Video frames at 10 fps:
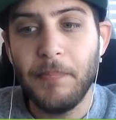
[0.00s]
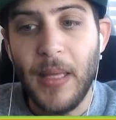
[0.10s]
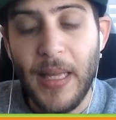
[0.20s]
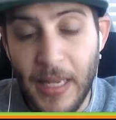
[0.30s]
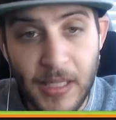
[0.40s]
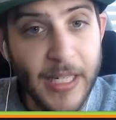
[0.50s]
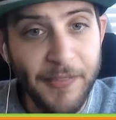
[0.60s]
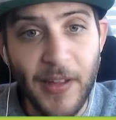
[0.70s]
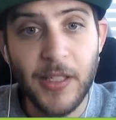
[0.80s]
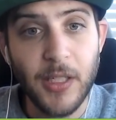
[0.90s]
His
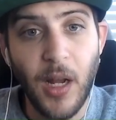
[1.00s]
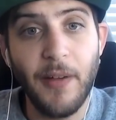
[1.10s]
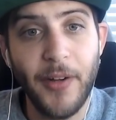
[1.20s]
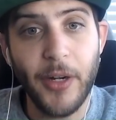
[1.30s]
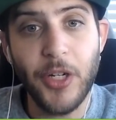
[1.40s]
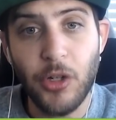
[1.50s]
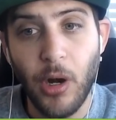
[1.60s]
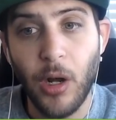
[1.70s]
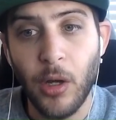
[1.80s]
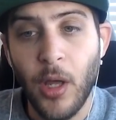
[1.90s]
defense is not very
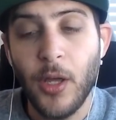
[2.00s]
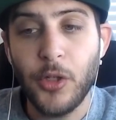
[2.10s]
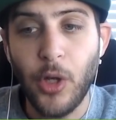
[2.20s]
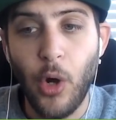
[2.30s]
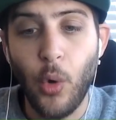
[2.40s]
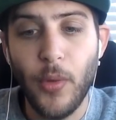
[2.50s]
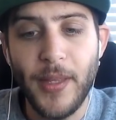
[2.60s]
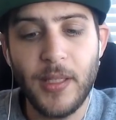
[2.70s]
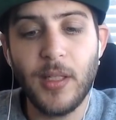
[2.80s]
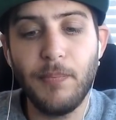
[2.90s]
strong. So
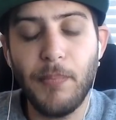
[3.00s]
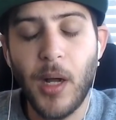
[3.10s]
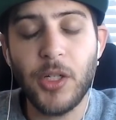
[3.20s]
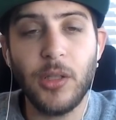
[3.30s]
this is much